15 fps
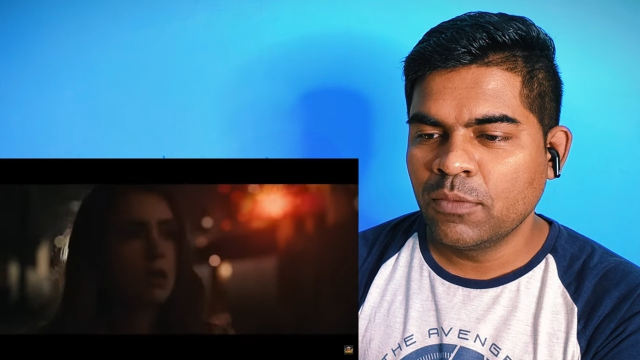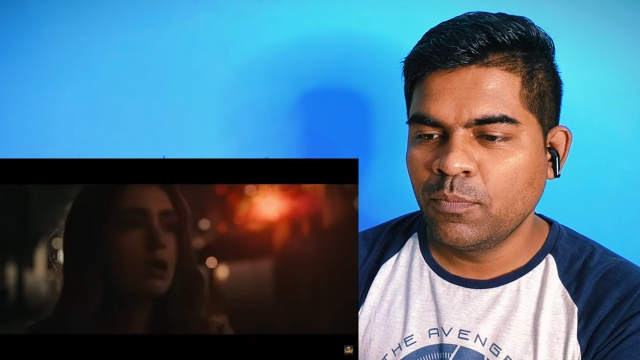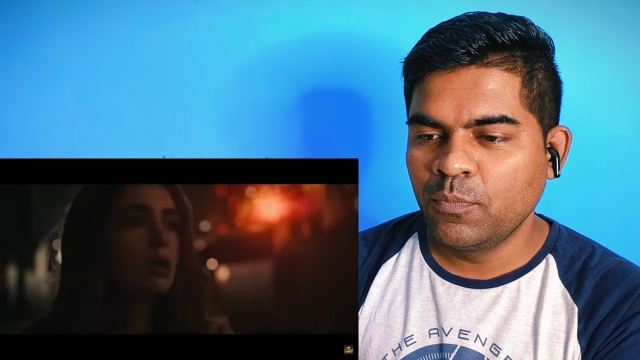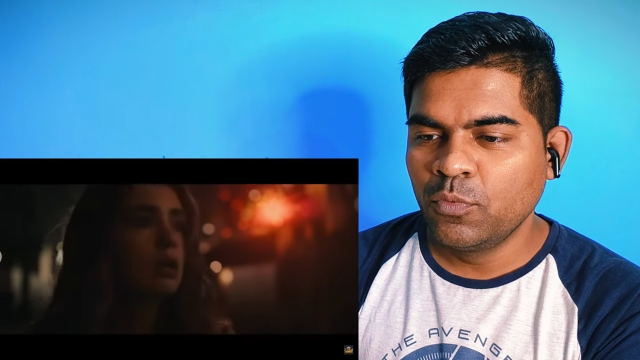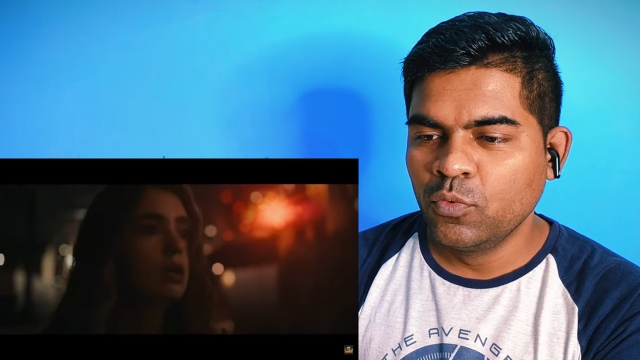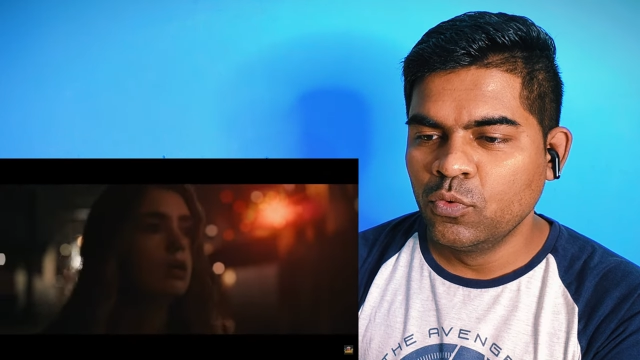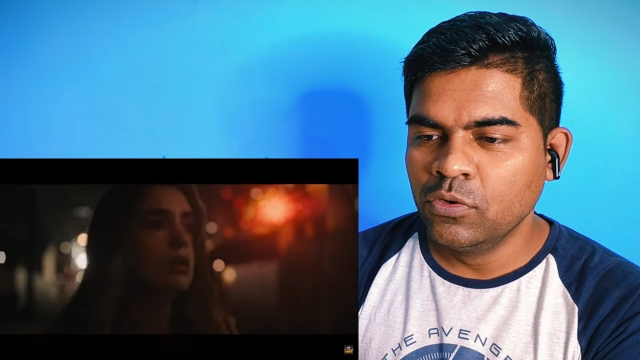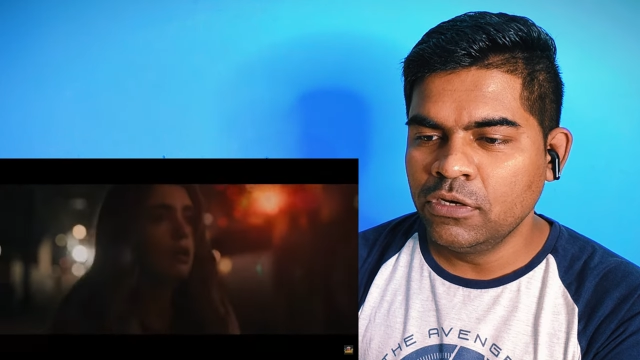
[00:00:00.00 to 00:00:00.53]
Okay,
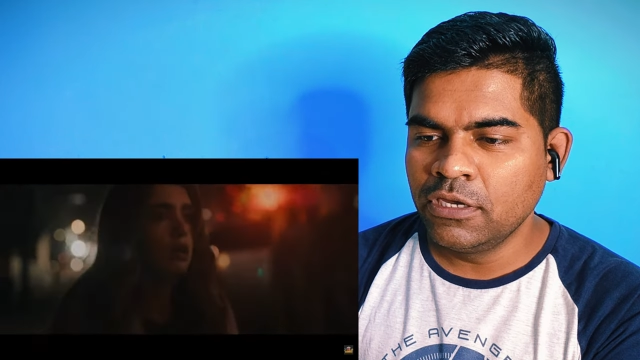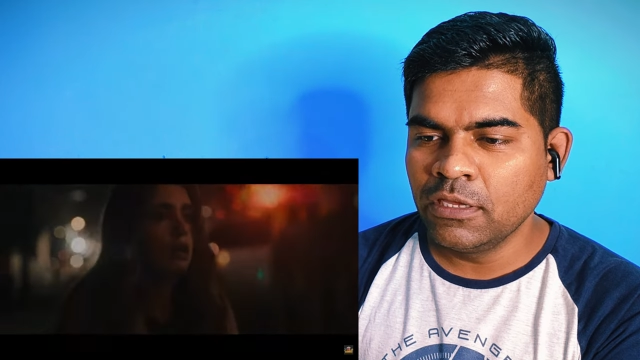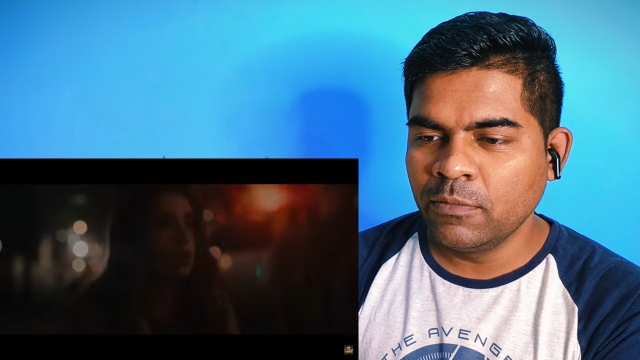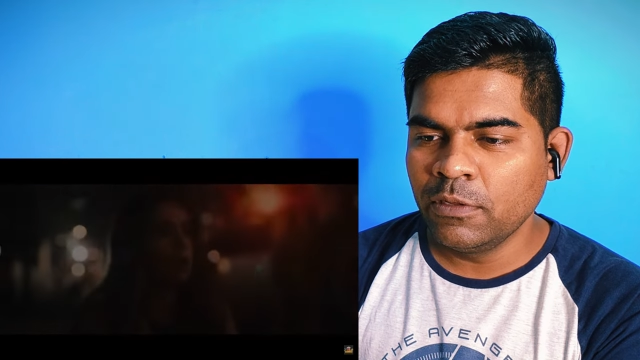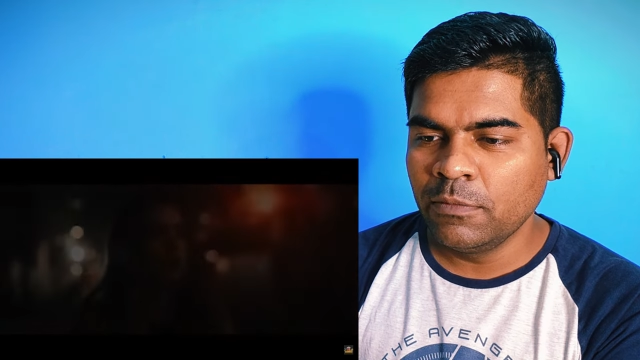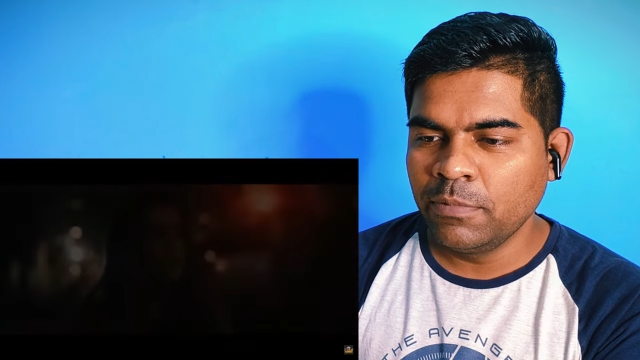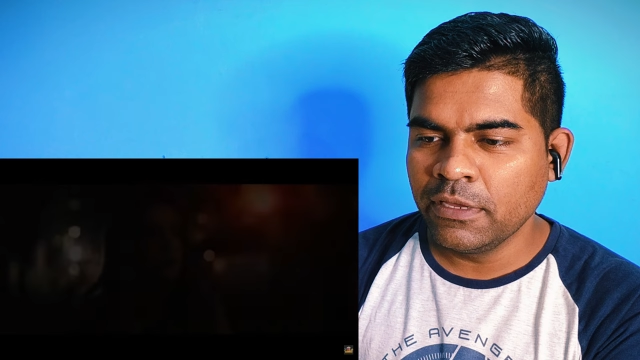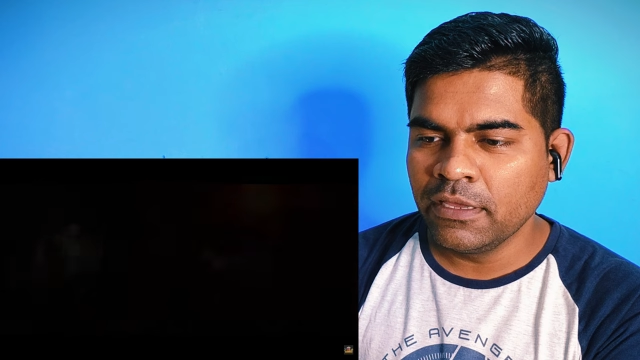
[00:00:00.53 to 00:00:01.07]
pool
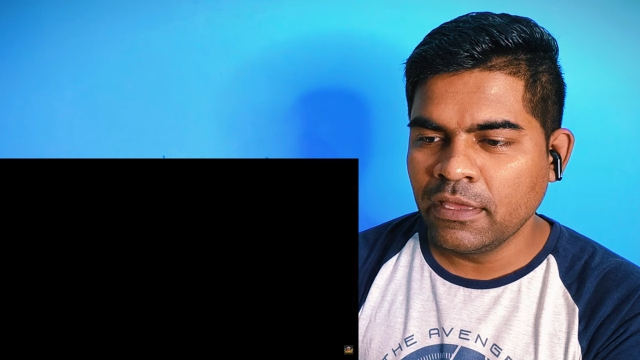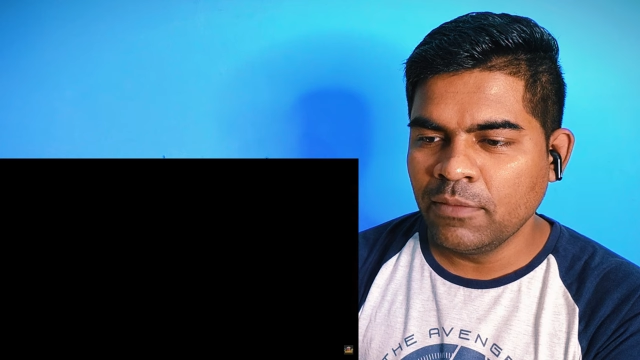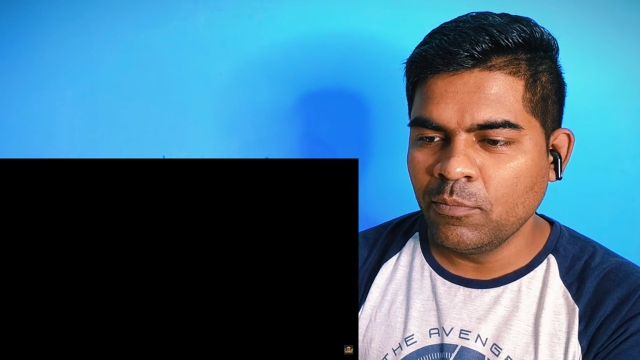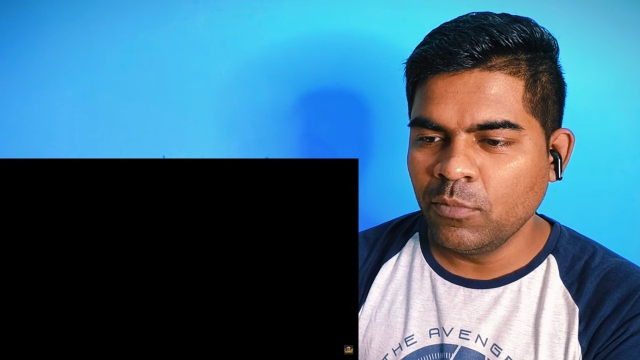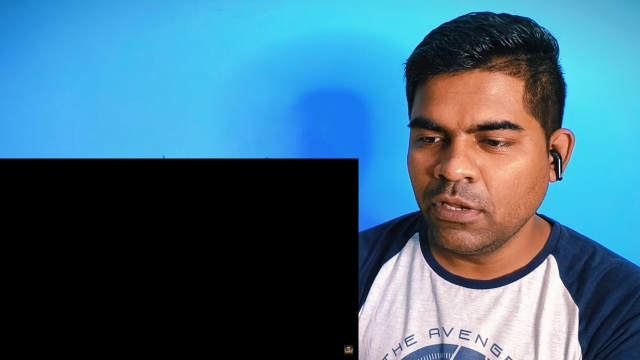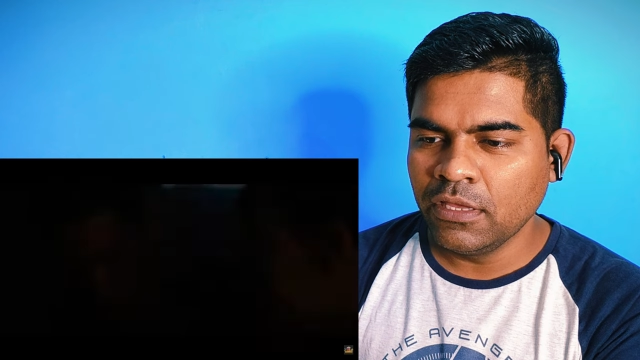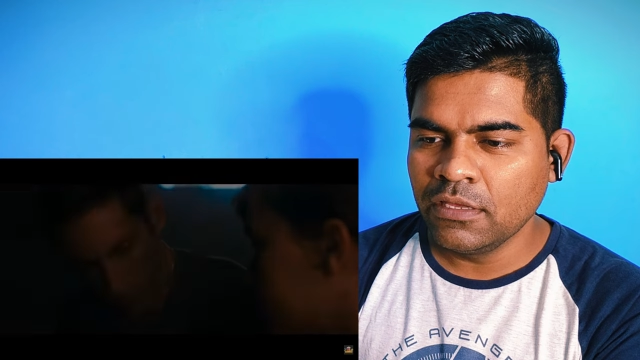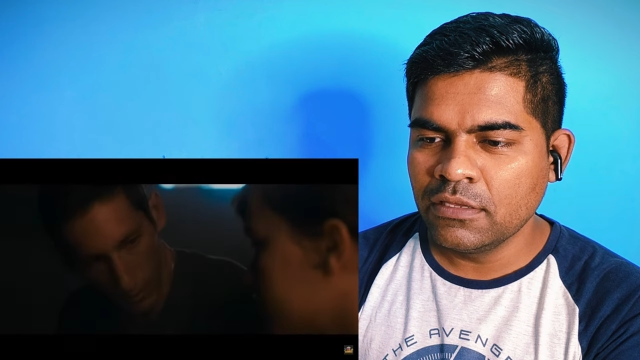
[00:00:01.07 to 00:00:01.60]
table pe
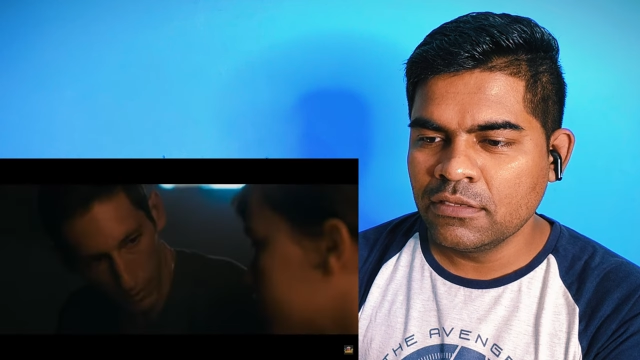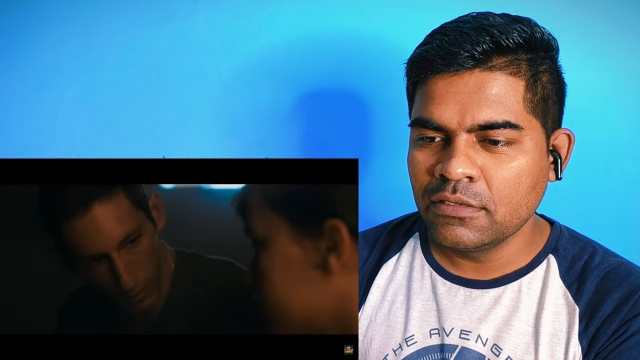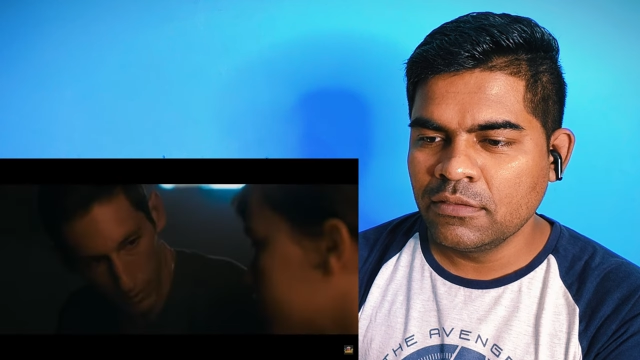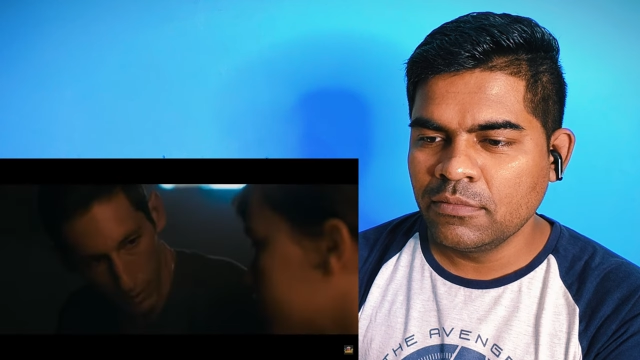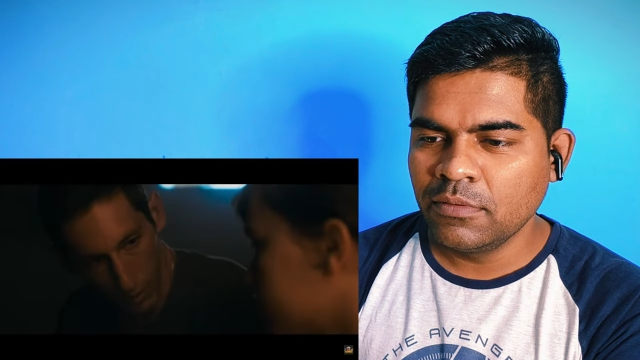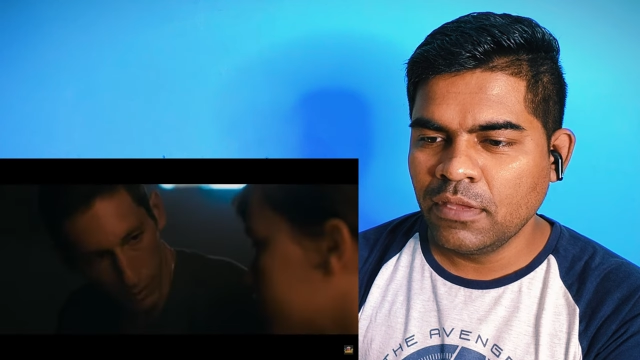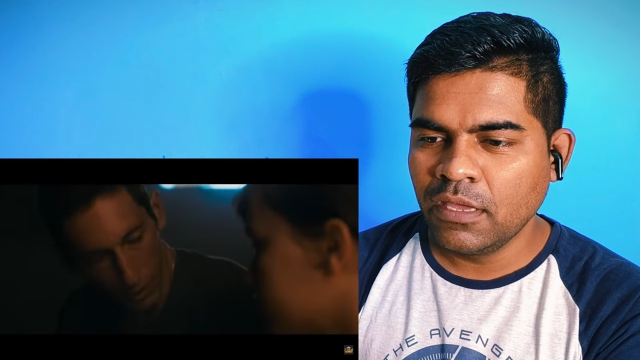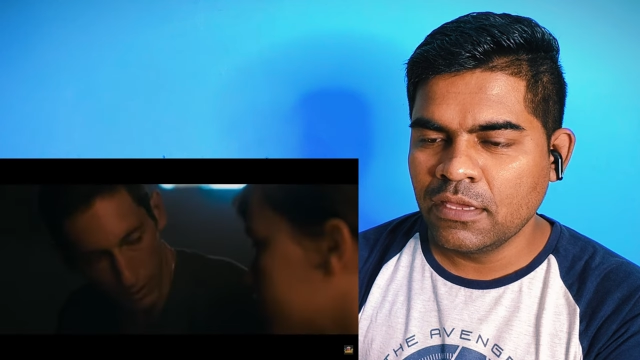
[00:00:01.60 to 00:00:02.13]
gambling
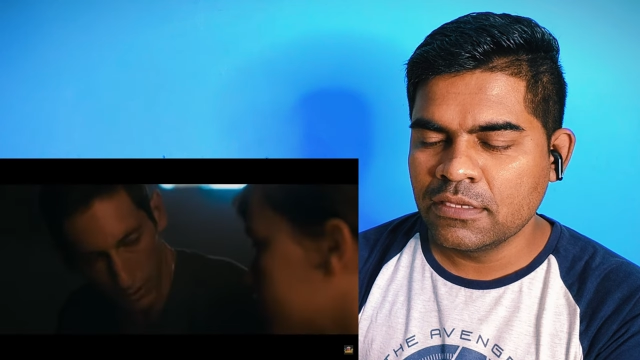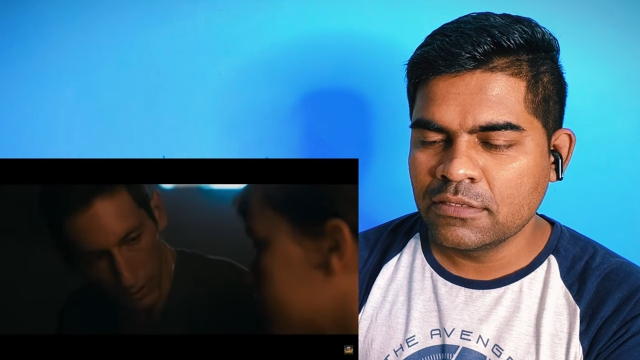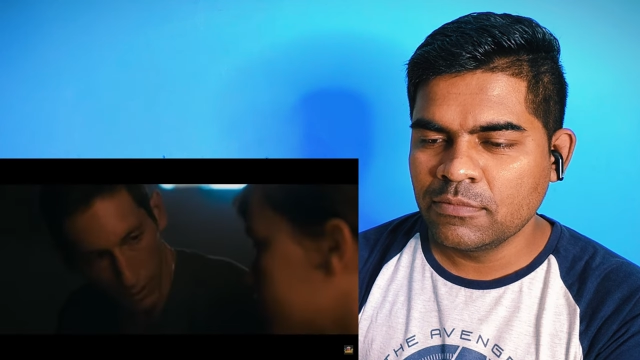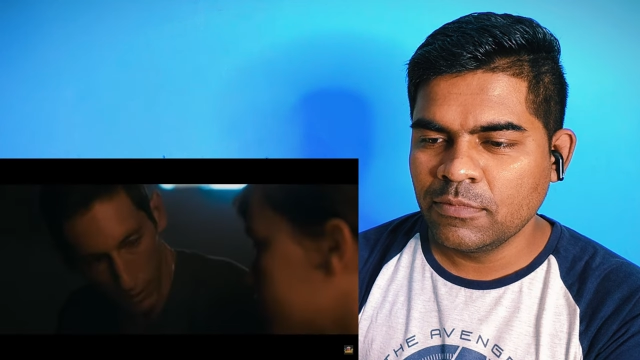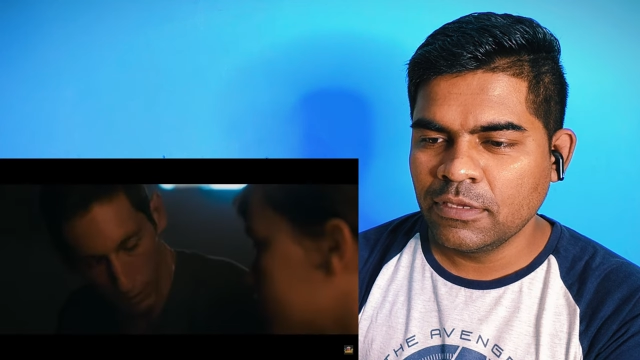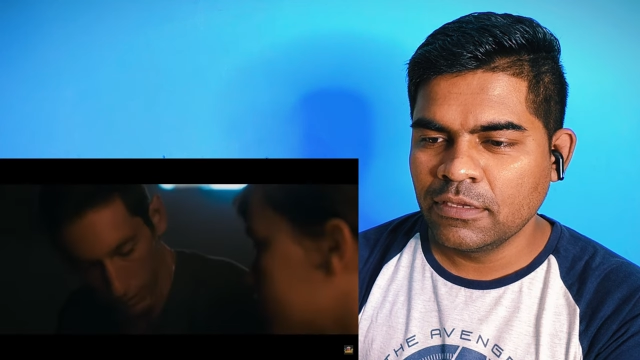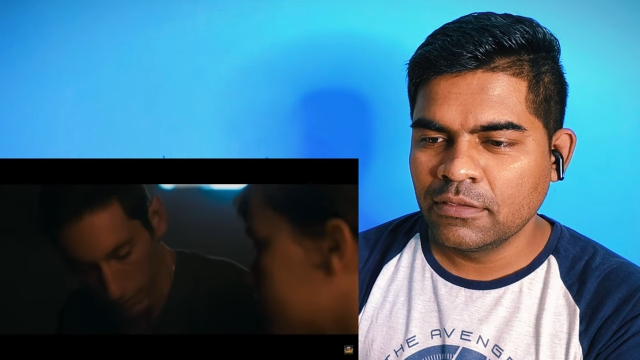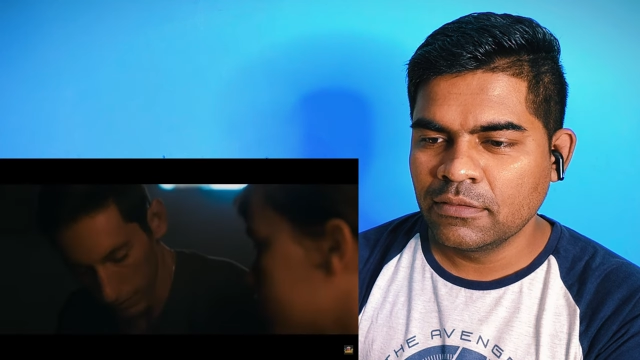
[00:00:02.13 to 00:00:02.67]
hai
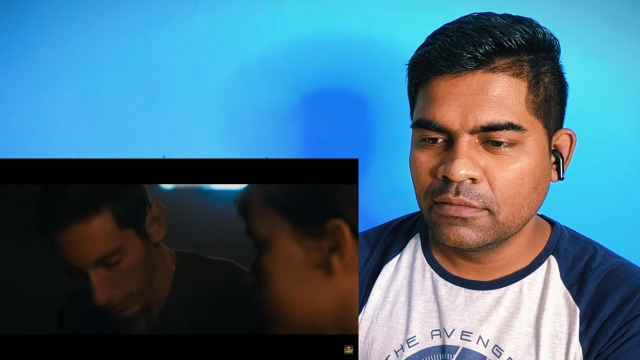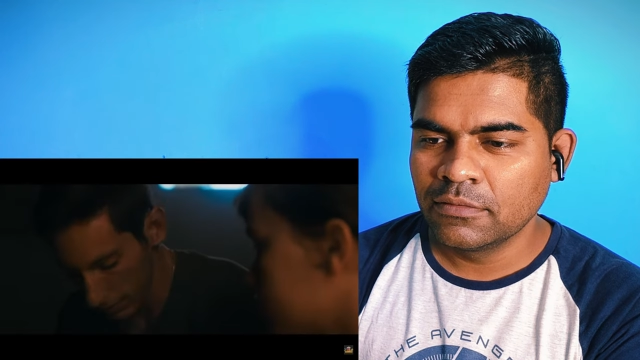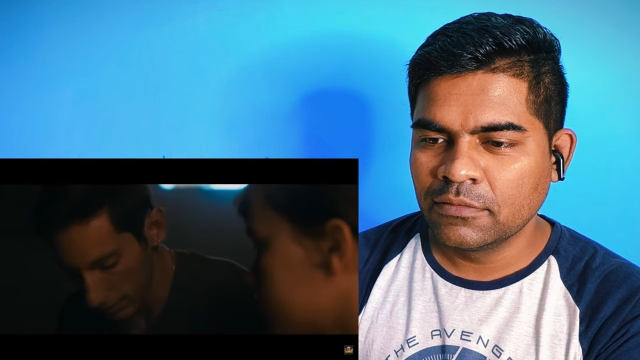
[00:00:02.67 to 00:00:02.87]
isme.